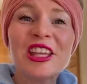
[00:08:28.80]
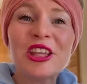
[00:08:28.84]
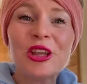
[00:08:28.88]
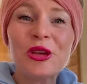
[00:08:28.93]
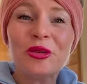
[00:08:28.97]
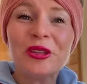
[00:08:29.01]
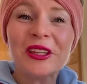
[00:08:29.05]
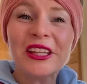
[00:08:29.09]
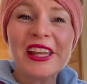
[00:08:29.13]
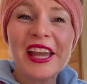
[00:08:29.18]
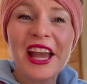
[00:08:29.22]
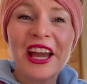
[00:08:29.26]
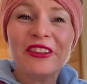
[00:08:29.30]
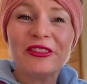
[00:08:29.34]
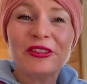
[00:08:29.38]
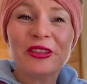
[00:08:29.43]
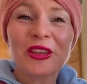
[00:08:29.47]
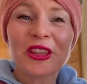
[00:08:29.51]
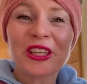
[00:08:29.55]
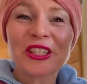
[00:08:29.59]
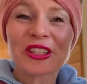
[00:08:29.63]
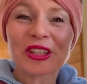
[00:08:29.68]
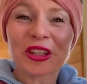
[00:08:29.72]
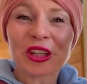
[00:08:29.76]
you, Leanne, for
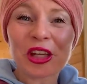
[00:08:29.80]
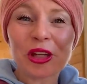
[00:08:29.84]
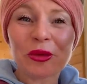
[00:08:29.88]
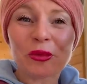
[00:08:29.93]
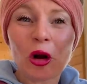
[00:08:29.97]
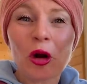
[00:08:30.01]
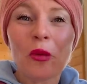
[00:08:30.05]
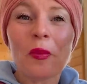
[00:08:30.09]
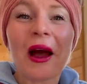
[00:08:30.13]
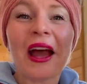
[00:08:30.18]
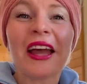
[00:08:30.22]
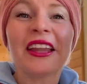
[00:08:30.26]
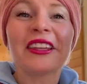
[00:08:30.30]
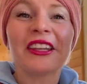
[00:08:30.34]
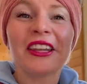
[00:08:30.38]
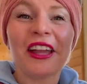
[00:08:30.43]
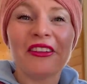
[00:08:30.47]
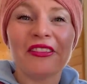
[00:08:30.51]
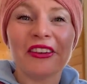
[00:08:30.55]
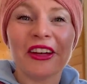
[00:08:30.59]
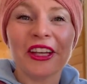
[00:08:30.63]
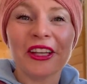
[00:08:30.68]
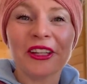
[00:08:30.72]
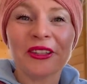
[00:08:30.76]
this lead rope. I love it.